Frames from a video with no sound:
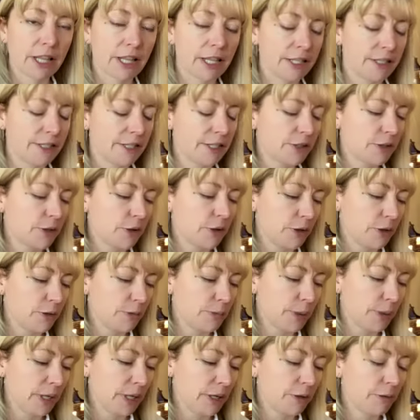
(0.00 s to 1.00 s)
This is going to
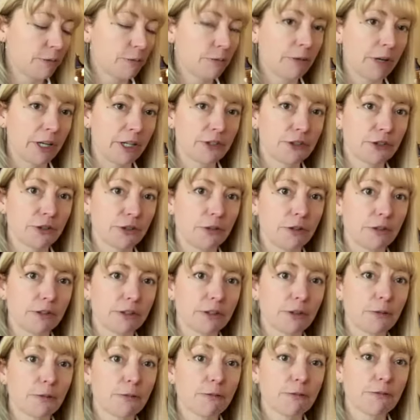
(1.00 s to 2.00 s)
be
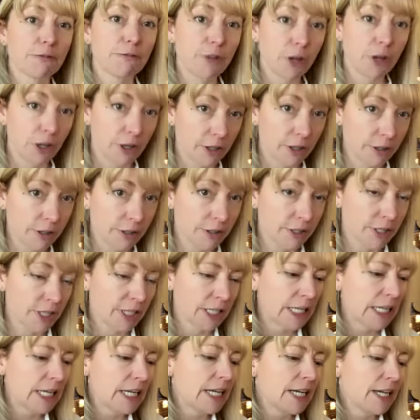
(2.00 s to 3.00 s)
Rachel's first
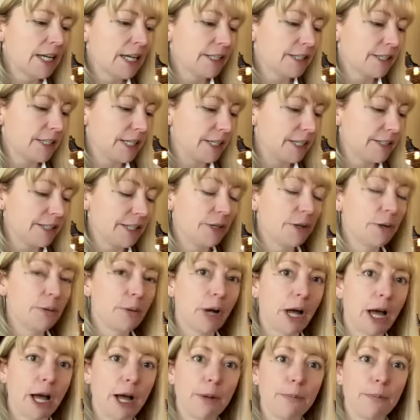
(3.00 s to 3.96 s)
season